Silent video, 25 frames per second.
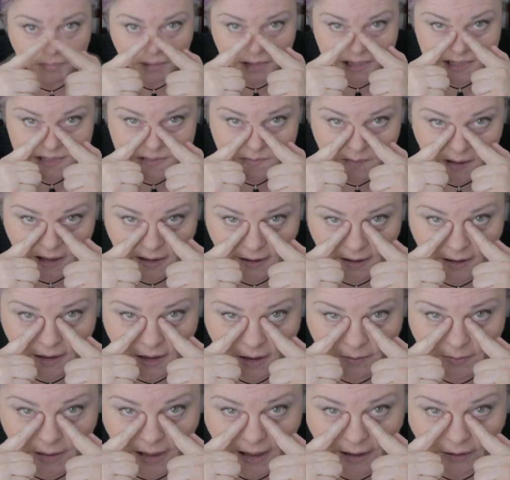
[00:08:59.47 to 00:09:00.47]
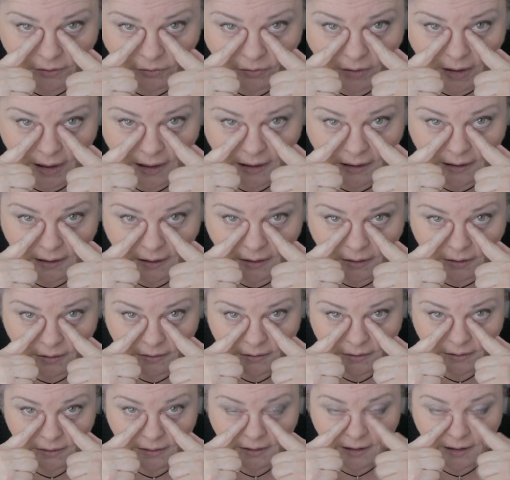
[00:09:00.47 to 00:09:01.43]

but it's mainly coming out of right here,